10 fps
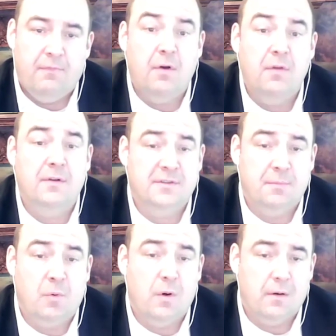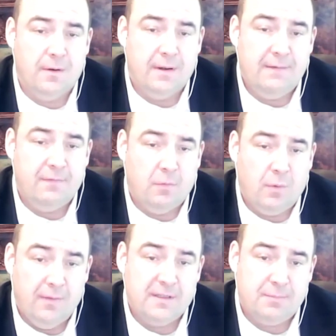further support or need for
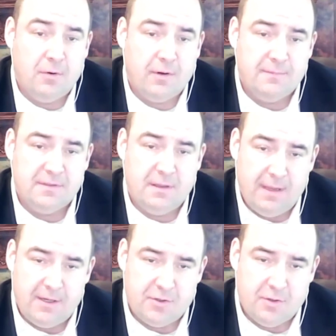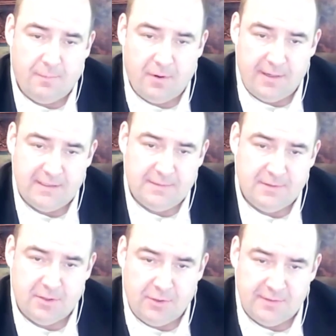wellness programs to make sure the
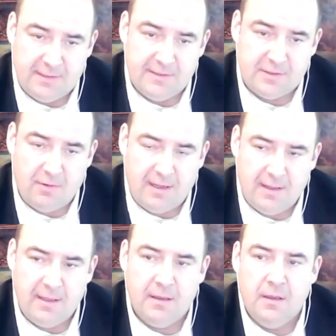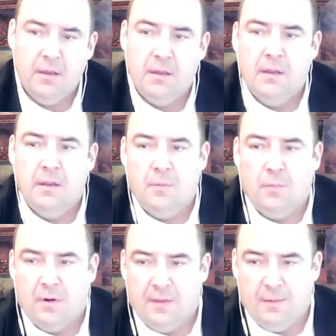participants are using these correctly.
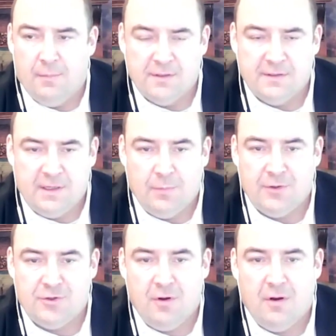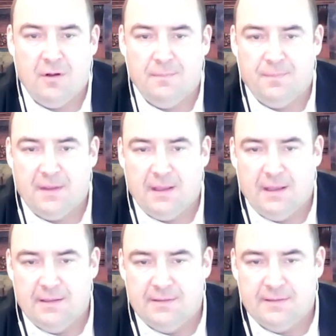Where the emergency withdrawal
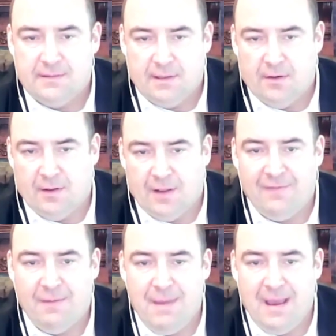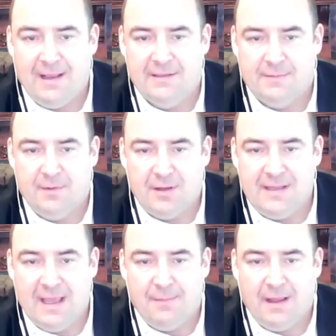is, you'll have the mechanism you can
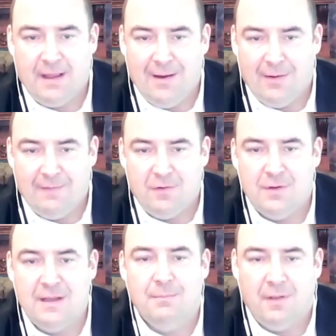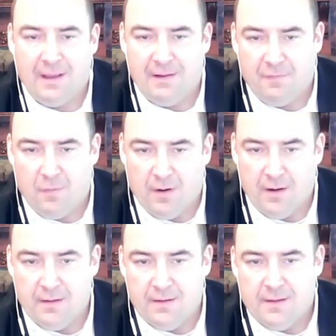take money out if you didn't plan for it.